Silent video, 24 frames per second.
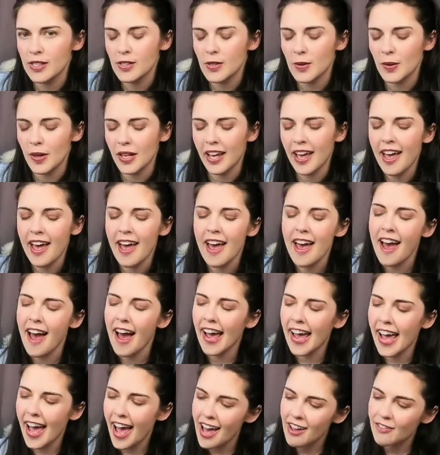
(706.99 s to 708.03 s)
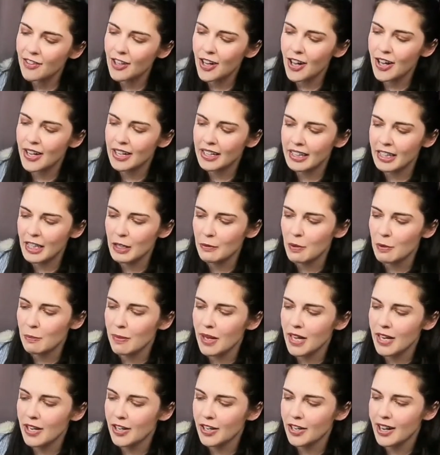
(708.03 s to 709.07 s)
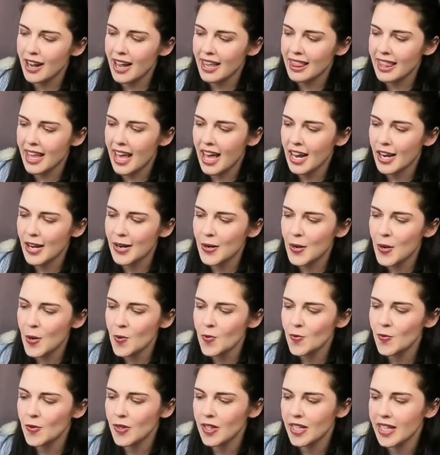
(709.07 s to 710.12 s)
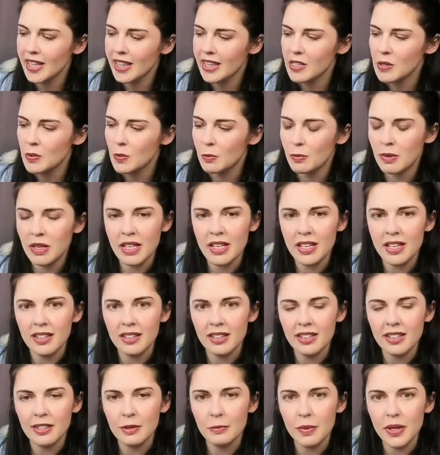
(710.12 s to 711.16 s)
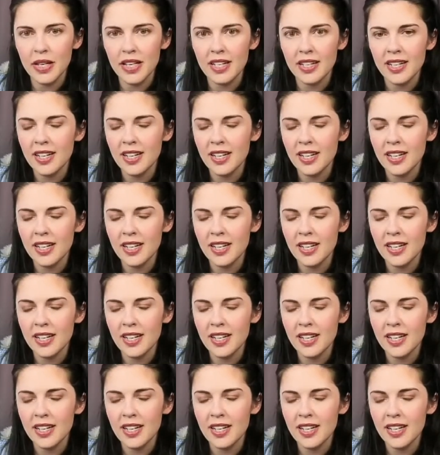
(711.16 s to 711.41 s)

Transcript: So like I have gotten a little bit better at that, and hopefully this will be a little bit,